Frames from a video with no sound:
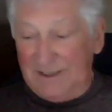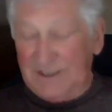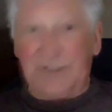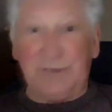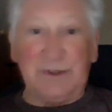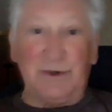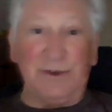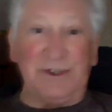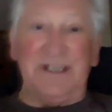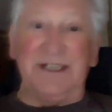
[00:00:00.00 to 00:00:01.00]
This is what's
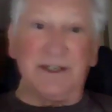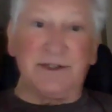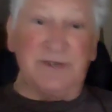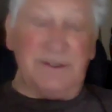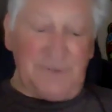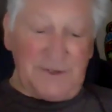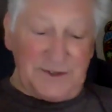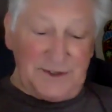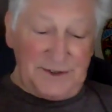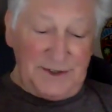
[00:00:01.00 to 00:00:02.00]
called industry
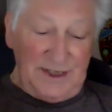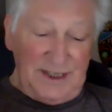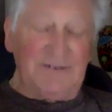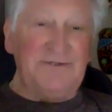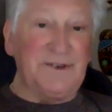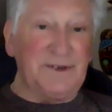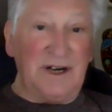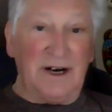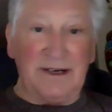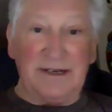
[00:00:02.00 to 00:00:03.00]
versus
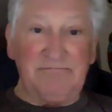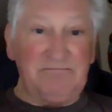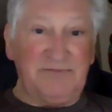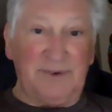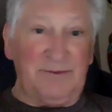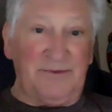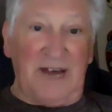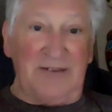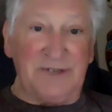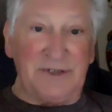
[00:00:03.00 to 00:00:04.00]
inferiority. From
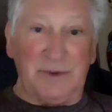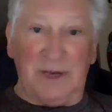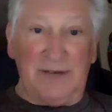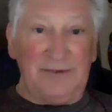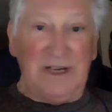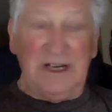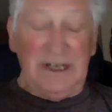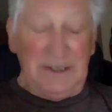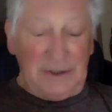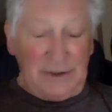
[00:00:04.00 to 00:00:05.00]
five to 12,
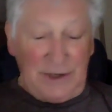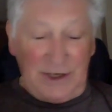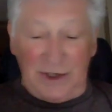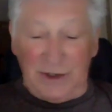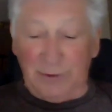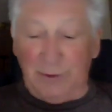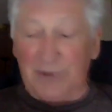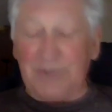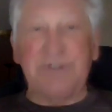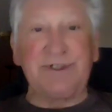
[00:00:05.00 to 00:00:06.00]
you're learning your new
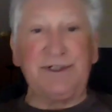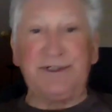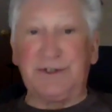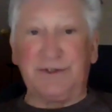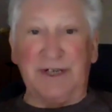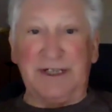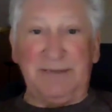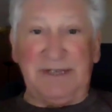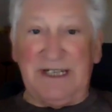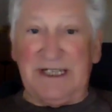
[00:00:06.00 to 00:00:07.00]
motor skills. You're trying to
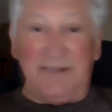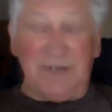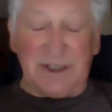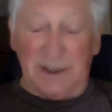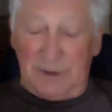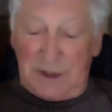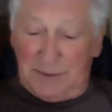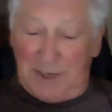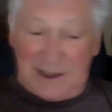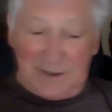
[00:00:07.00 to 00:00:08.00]
be individually
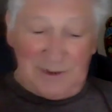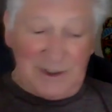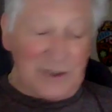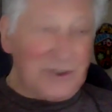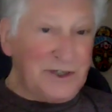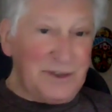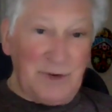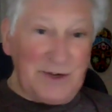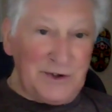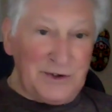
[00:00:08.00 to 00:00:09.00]
responsible and good at
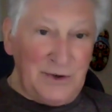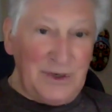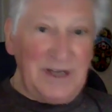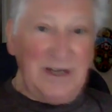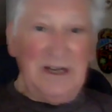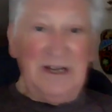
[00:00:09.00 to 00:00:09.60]
what you're doing.